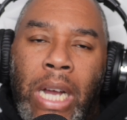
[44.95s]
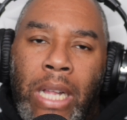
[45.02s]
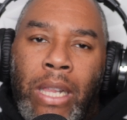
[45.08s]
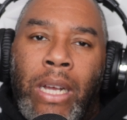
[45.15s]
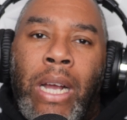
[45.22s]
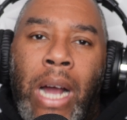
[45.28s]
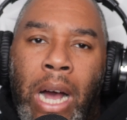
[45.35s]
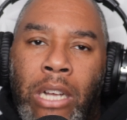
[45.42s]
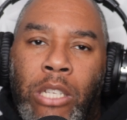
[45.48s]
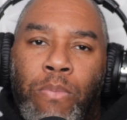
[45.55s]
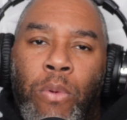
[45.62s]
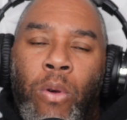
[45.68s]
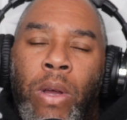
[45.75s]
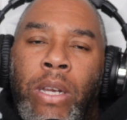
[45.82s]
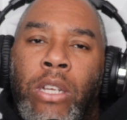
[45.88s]
the
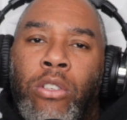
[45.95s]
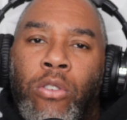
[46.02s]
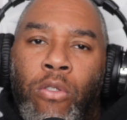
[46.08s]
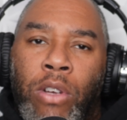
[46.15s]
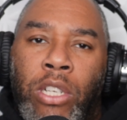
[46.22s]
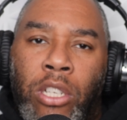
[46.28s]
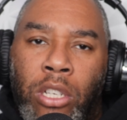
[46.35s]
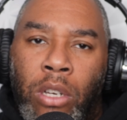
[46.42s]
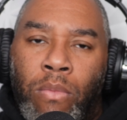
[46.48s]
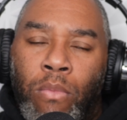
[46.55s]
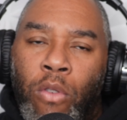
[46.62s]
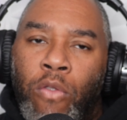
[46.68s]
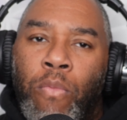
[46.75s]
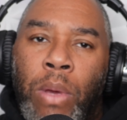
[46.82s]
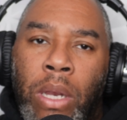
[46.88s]
gospel and its Christian
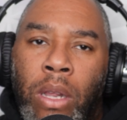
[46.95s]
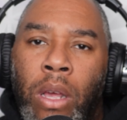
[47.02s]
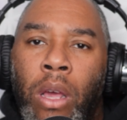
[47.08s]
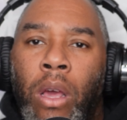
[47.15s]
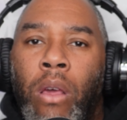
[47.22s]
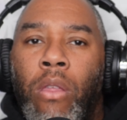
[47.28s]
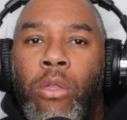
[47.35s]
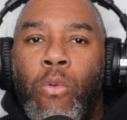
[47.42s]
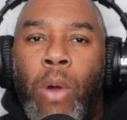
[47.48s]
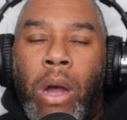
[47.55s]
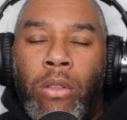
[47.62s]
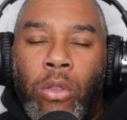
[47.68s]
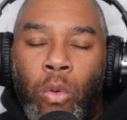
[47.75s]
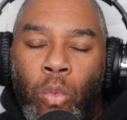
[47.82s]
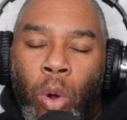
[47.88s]
movement
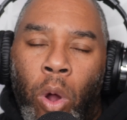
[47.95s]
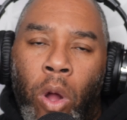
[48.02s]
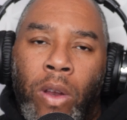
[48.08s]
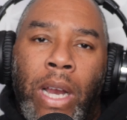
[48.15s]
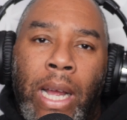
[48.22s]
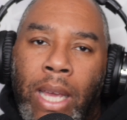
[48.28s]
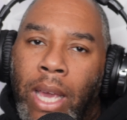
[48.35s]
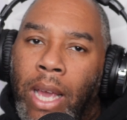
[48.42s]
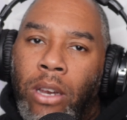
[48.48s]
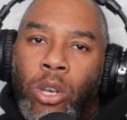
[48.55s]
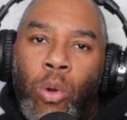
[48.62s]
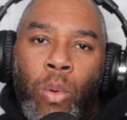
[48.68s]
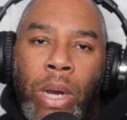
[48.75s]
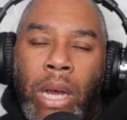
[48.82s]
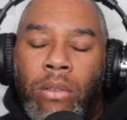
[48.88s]
throughout the world. I can't
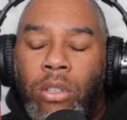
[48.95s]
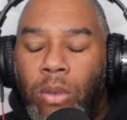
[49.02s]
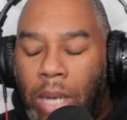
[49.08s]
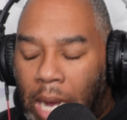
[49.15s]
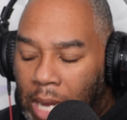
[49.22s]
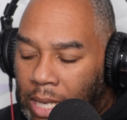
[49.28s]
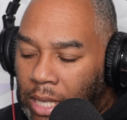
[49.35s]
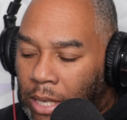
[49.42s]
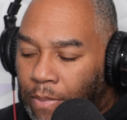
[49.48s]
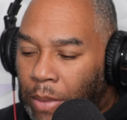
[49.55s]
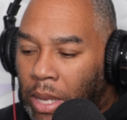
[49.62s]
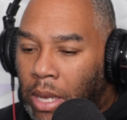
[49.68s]
do without you guys.